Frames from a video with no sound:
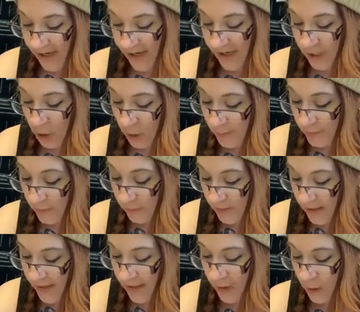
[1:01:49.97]

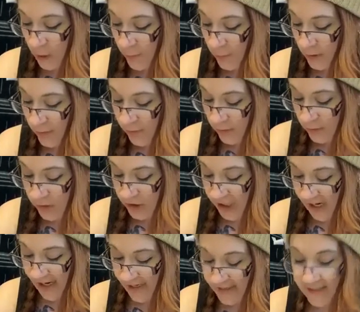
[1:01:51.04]
Innumerable
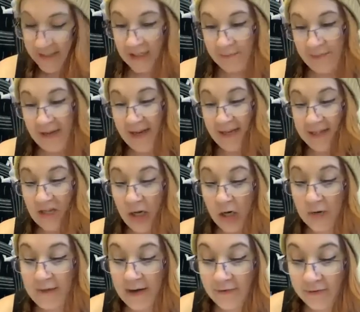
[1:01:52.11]
chains and beads
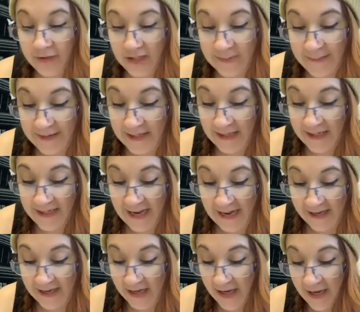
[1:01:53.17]
hung round her spindly
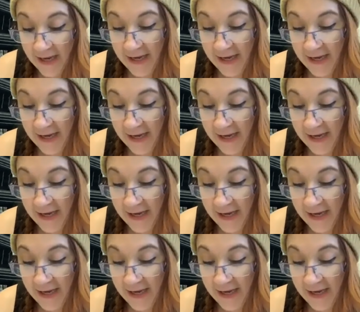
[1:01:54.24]
neck,